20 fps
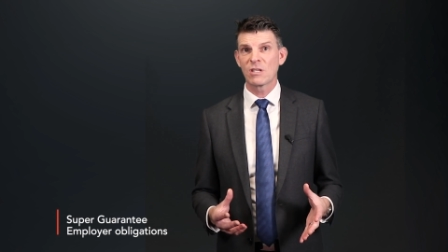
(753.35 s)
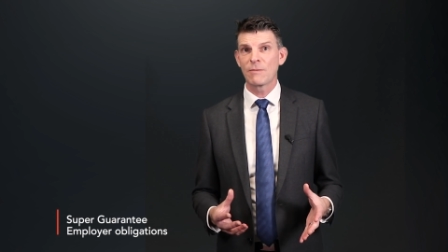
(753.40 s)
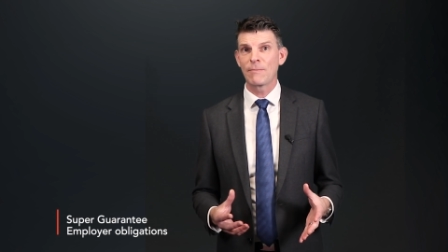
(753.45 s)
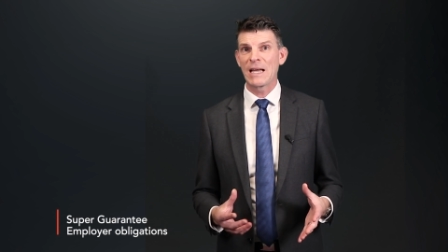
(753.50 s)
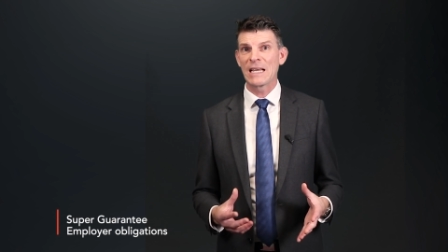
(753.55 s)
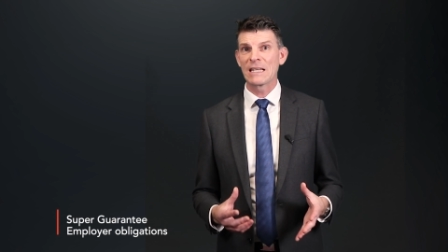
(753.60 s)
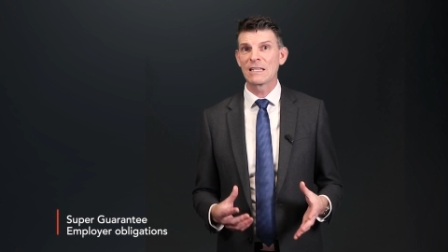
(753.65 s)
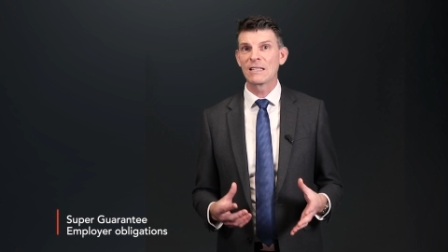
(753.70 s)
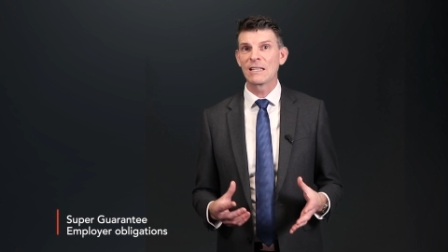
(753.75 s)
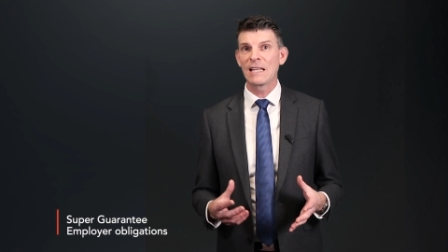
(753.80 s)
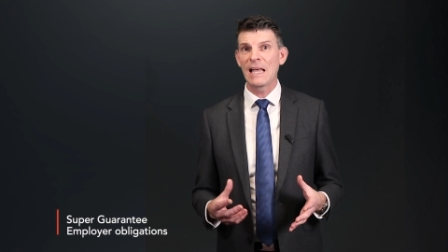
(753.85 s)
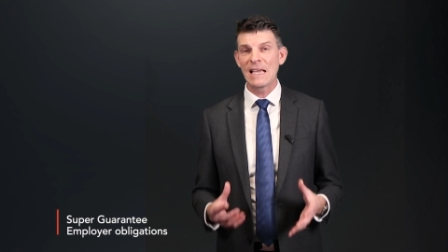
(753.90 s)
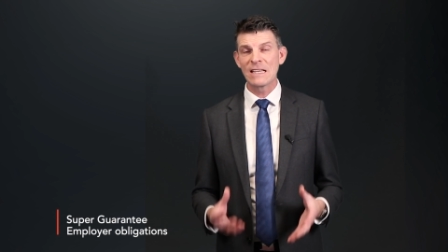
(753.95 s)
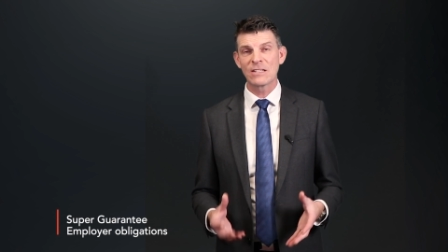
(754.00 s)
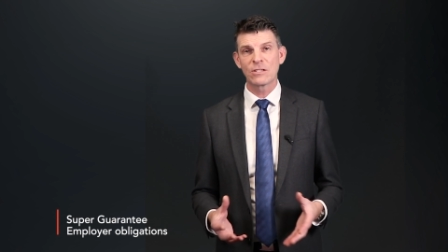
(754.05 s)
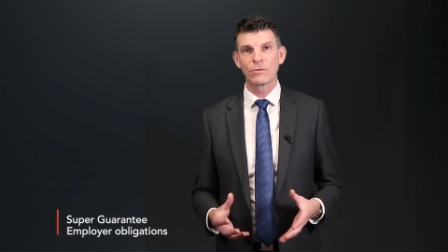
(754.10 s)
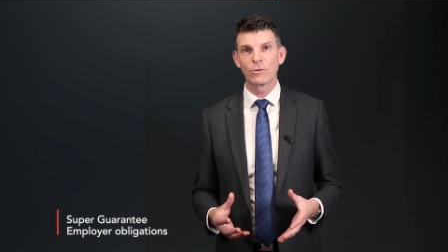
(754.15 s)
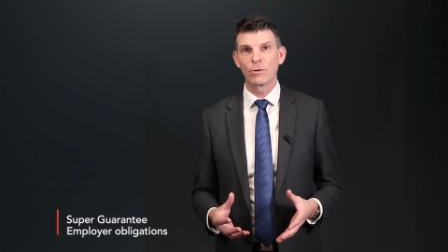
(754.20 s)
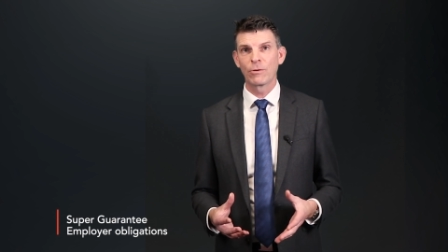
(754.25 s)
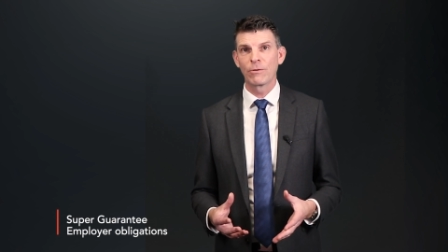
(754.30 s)
are made
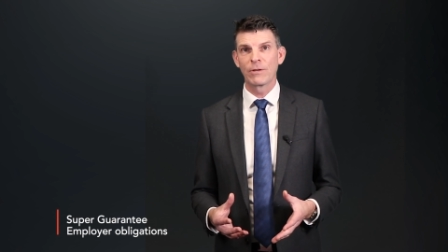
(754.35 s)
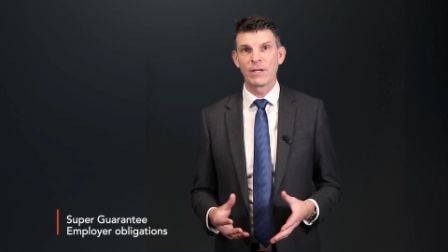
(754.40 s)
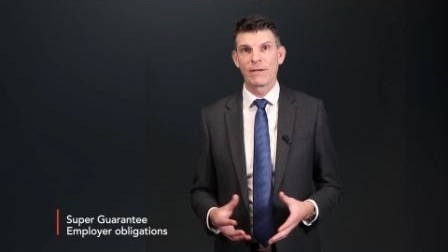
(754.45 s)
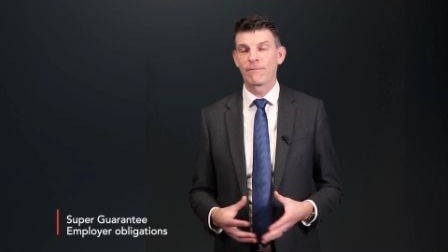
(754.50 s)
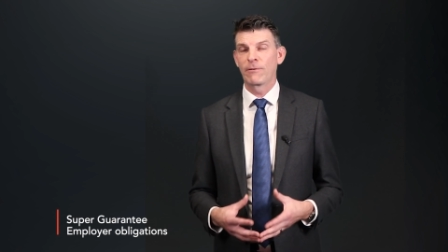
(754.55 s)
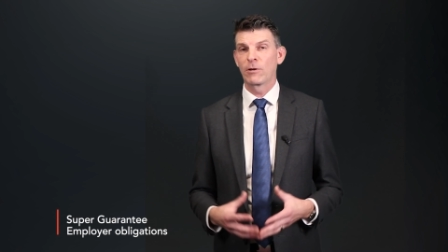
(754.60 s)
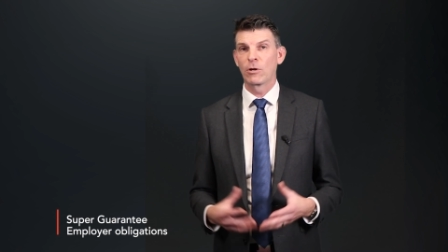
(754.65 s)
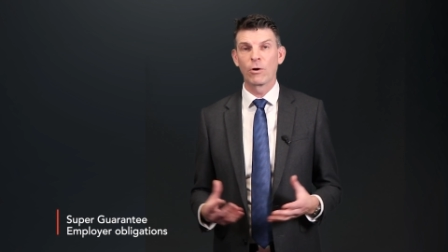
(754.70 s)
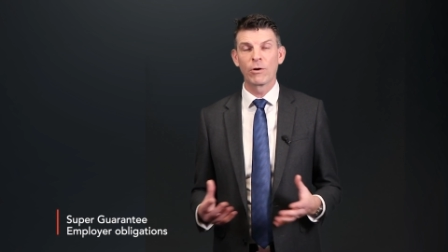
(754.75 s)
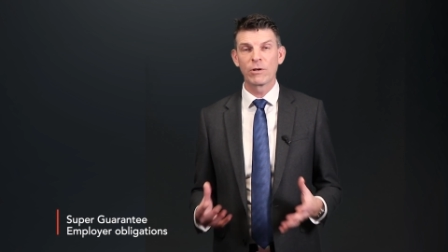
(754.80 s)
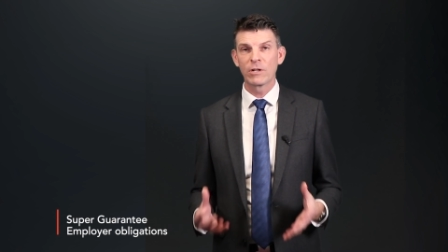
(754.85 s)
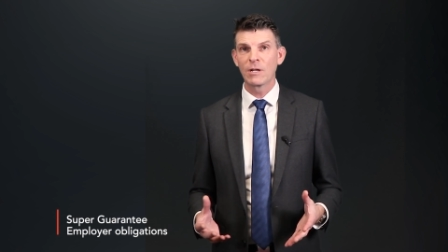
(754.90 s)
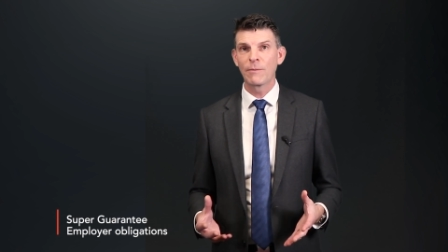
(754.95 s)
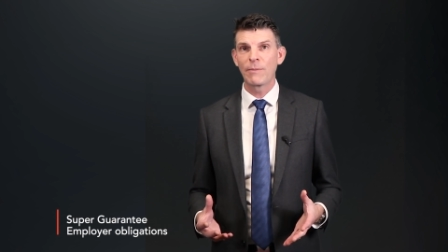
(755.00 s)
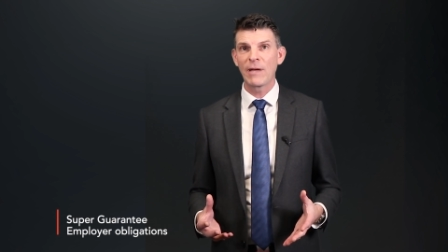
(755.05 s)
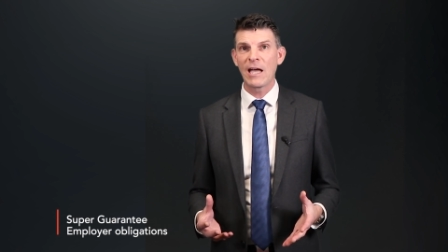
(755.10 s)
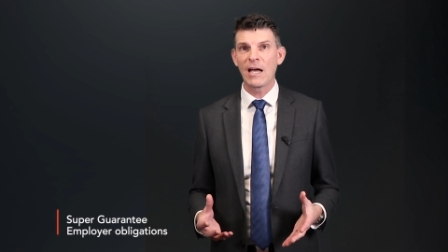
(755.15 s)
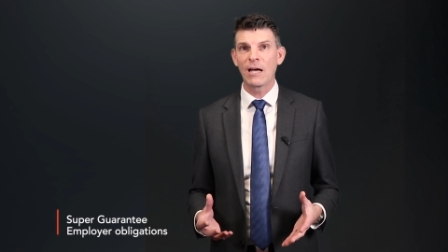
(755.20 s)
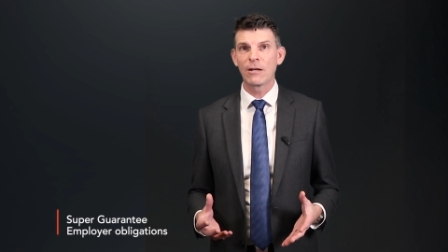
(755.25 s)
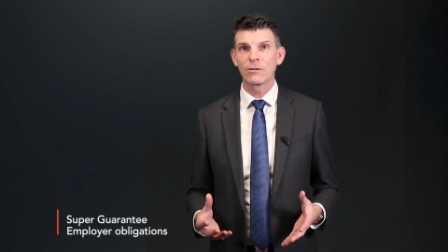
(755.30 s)
late or they're forgotten
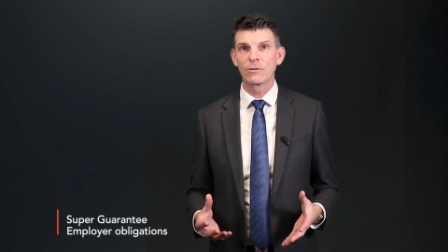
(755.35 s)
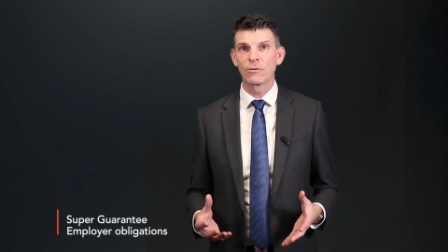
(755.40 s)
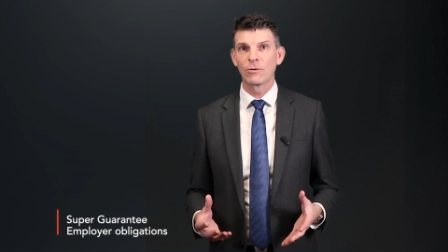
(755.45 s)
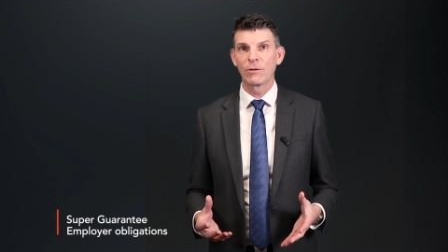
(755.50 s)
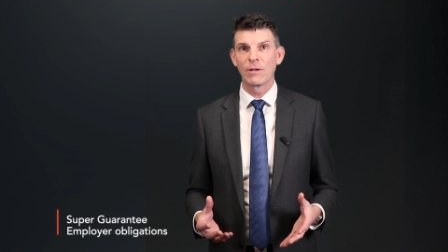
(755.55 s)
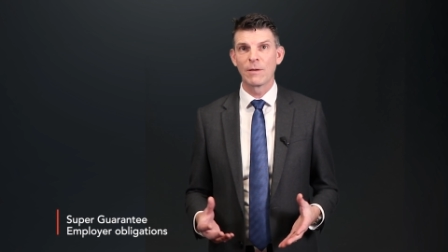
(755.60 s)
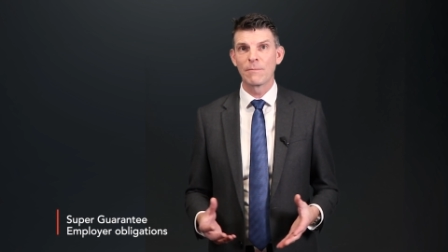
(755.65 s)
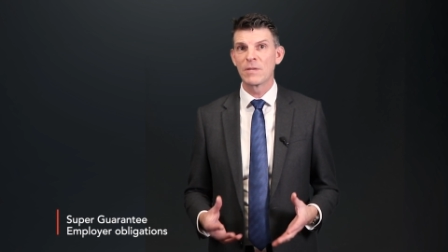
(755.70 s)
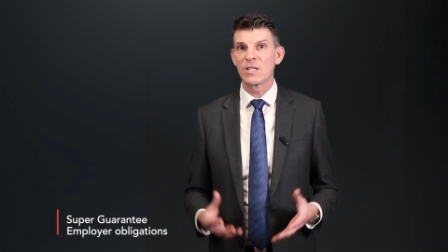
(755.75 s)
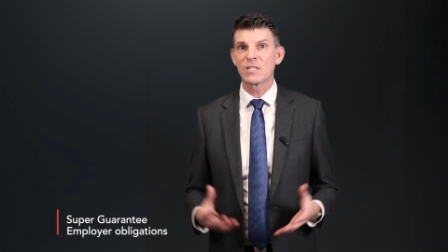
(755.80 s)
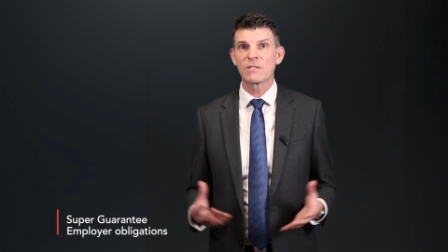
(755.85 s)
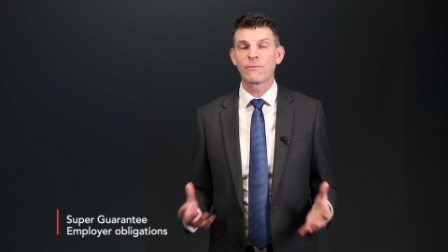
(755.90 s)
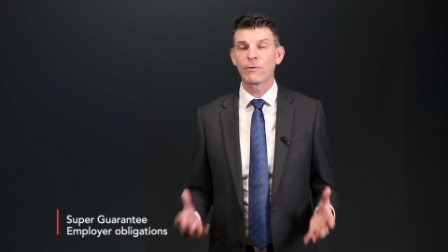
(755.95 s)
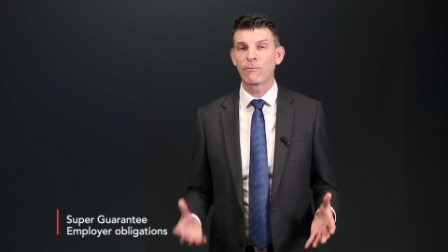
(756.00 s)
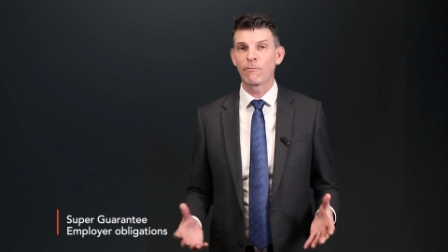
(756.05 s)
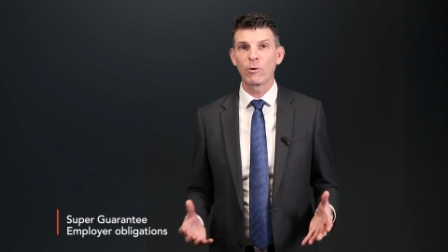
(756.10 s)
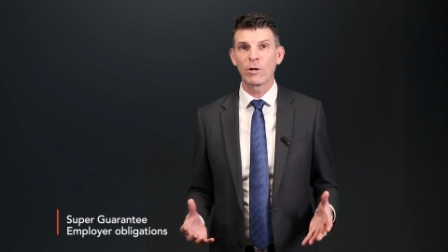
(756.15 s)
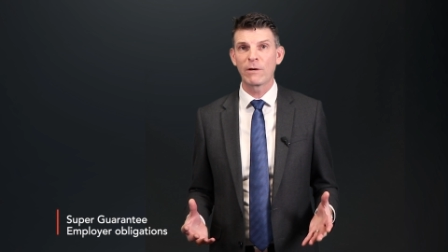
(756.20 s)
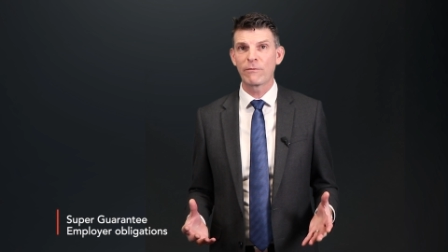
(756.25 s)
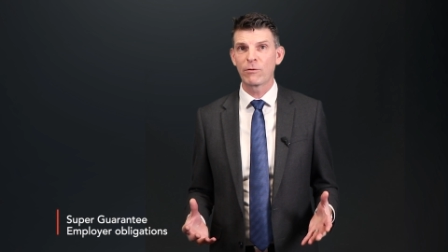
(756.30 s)
about or they're missed for
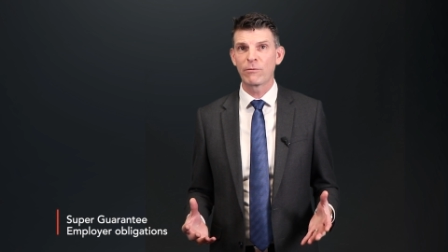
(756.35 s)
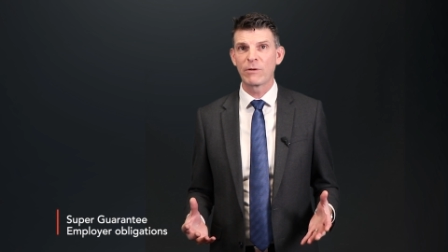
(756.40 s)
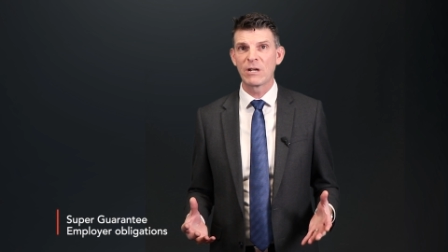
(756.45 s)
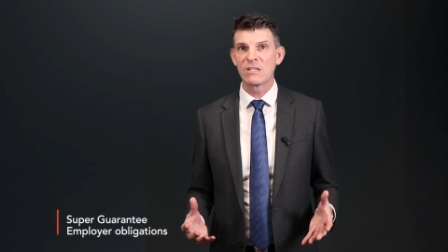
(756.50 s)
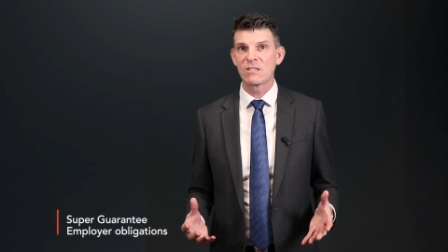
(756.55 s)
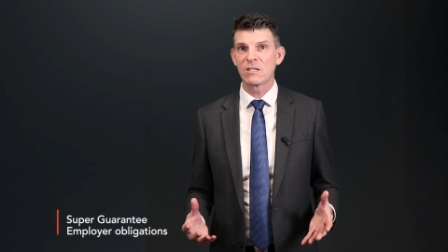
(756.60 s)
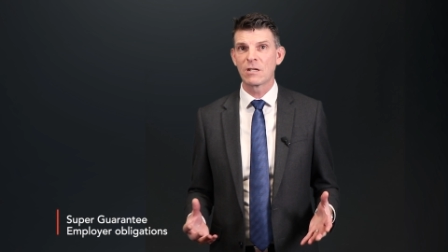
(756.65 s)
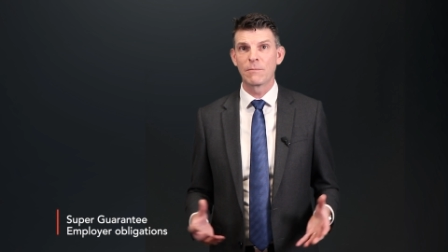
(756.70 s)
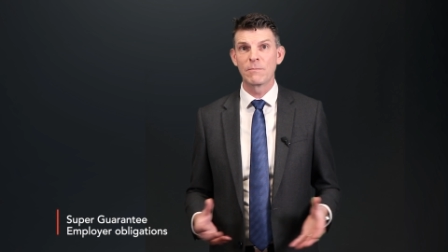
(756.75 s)
whatever reason,